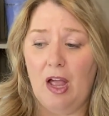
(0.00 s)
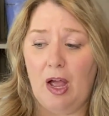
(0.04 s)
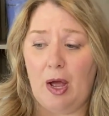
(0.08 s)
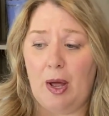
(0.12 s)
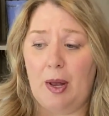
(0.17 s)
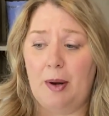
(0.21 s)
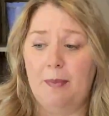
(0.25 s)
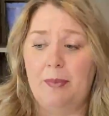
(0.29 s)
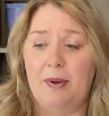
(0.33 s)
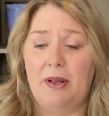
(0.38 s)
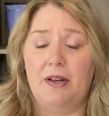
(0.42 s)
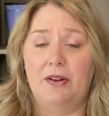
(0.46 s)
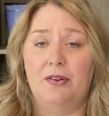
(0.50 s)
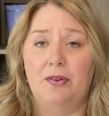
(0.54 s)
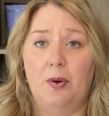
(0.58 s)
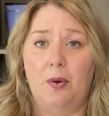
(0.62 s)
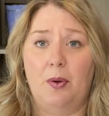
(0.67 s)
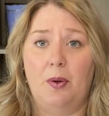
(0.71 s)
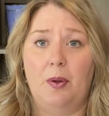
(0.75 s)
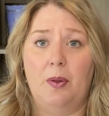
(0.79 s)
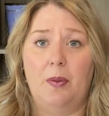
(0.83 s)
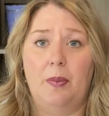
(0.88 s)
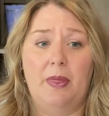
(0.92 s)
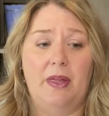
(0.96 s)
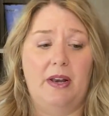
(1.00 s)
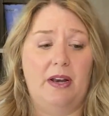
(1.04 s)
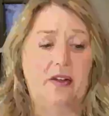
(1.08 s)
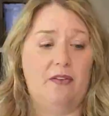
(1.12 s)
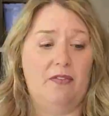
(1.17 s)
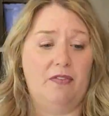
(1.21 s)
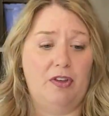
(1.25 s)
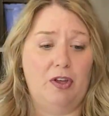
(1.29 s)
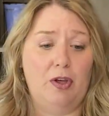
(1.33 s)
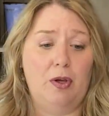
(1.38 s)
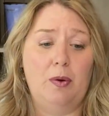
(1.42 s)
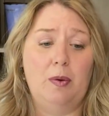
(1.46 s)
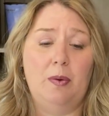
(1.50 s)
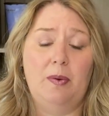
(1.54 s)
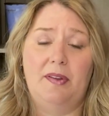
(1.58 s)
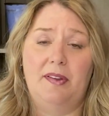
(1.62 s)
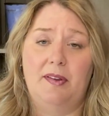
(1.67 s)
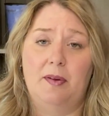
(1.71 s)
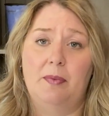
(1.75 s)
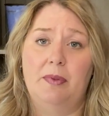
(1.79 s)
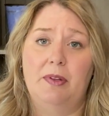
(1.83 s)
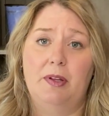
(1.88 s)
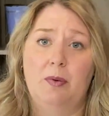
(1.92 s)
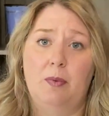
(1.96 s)
I'm being told that if you
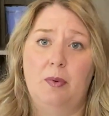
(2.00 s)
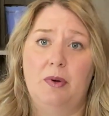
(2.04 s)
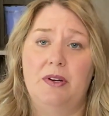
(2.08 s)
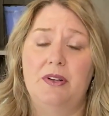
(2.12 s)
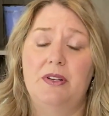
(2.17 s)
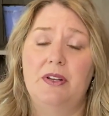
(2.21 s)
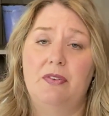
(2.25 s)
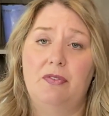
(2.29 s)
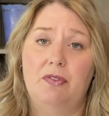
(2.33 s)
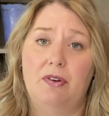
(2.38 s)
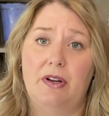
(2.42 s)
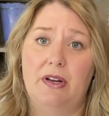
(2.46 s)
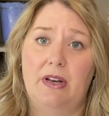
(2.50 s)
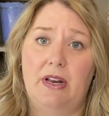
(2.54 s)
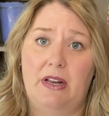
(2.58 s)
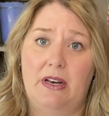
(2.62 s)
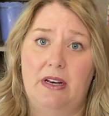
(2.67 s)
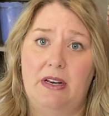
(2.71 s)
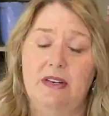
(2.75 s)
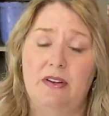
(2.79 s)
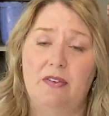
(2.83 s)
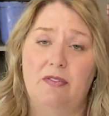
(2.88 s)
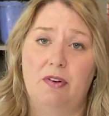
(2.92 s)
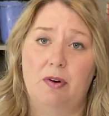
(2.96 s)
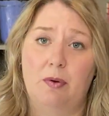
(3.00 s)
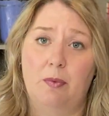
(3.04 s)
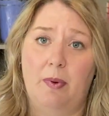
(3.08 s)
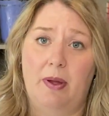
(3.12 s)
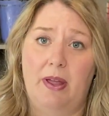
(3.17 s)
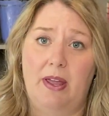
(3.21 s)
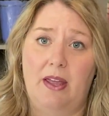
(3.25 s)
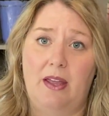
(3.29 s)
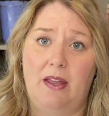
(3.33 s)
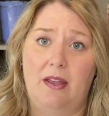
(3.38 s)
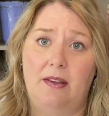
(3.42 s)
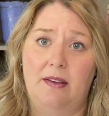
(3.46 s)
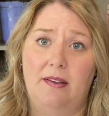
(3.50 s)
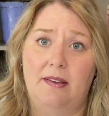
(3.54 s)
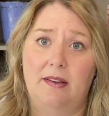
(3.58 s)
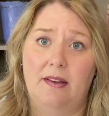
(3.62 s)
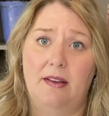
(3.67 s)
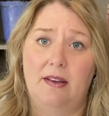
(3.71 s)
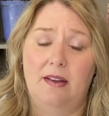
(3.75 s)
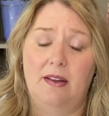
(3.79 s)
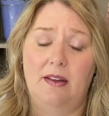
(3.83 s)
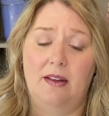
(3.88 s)
simply were different and in different ways